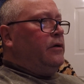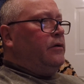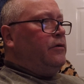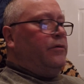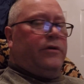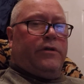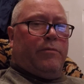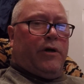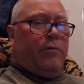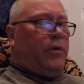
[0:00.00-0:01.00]
truth is, I'm
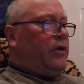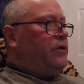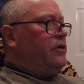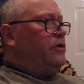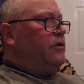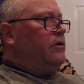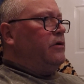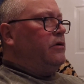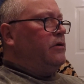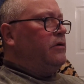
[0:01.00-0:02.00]
not a politician,
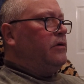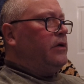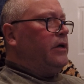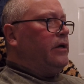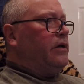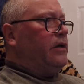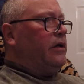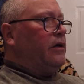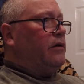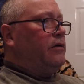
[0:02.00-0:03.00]
and uh,